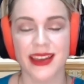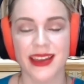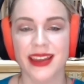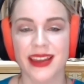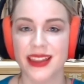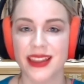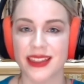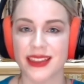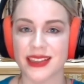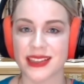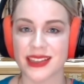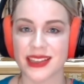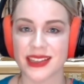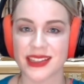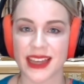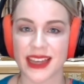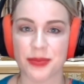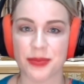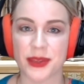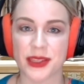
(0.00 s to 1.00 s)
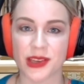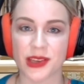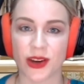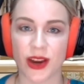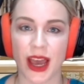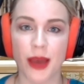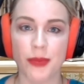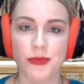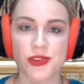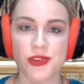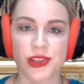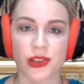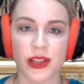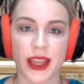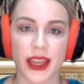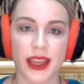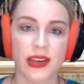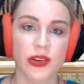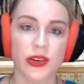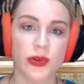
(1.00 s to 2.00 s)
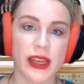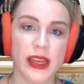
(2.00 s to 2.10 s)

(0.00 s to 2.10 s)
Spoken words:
These assignments are optional and a great